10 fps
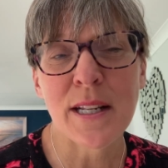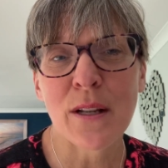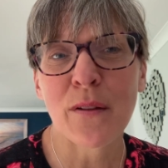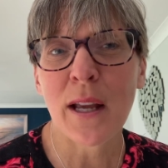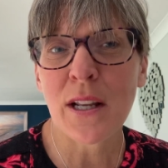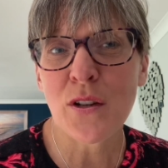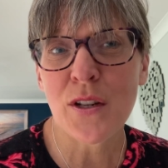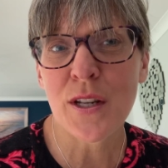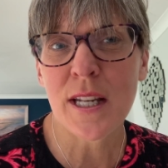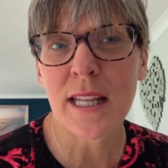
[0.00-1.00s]
So if you're
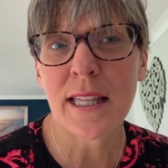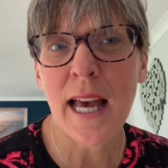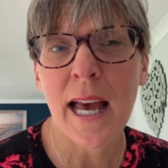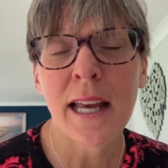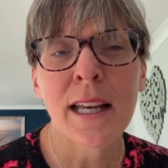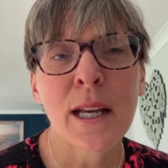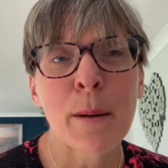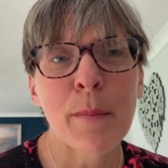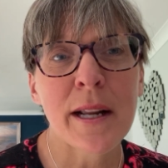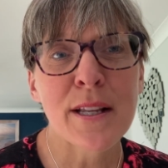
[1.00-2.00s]
interested in that,
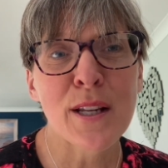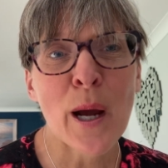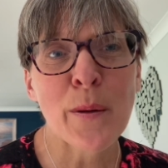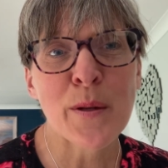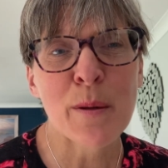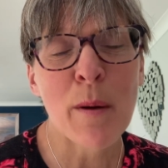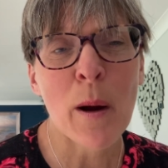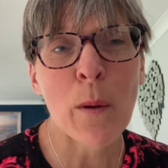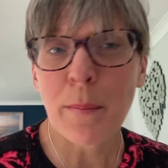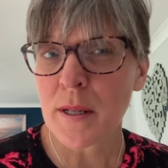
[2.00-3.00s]
please go to my
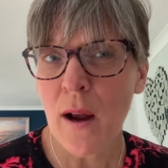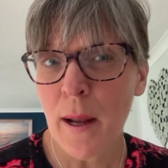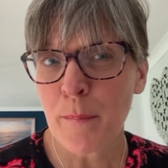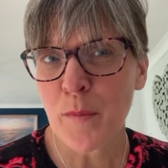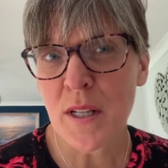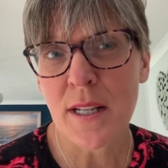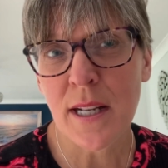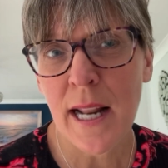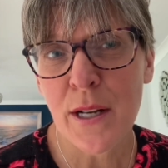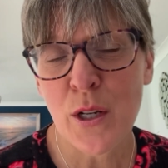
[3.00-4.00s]
website, which is
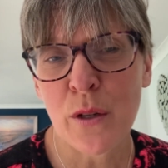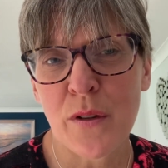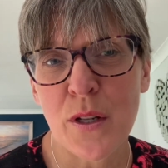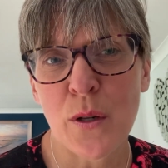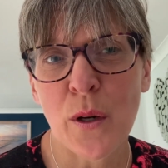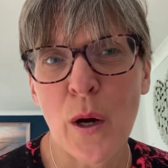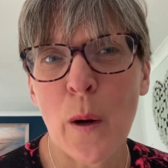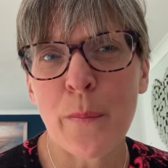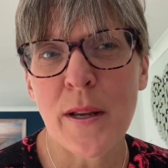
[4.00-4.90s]
clairechilvers.com.